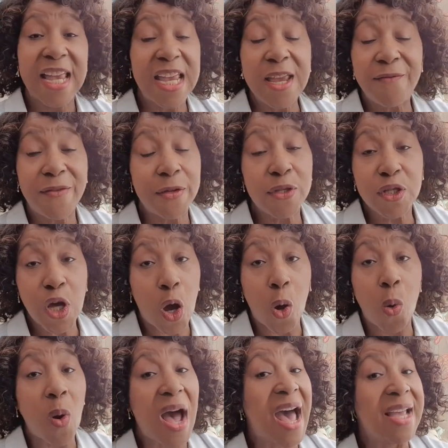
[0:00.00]
Even
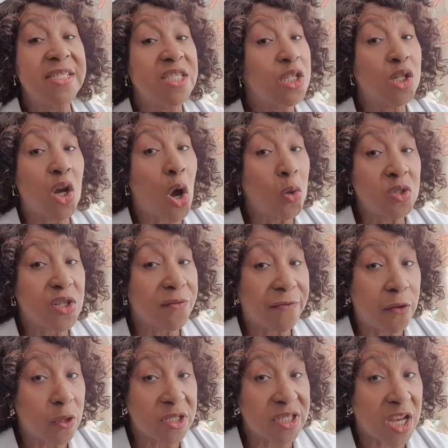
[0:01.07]
though I didn't go to
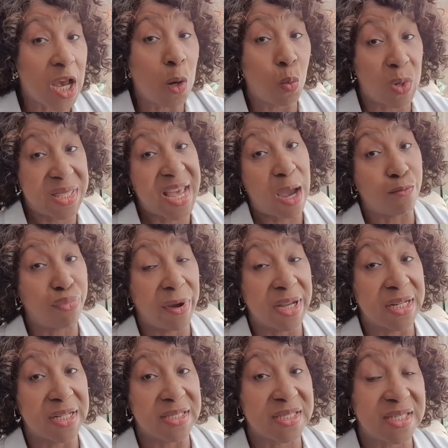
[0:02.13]
full term with that
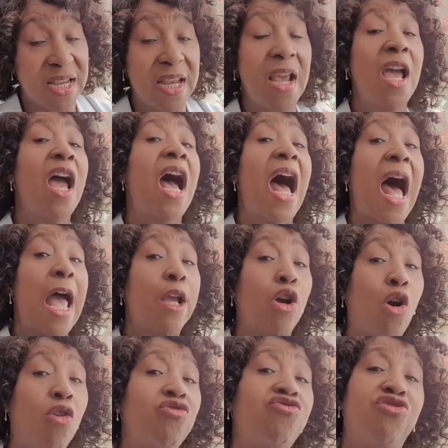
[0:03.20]
pregnancy, I
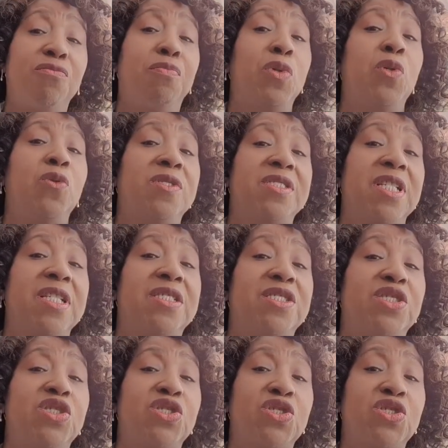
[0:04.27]
contributed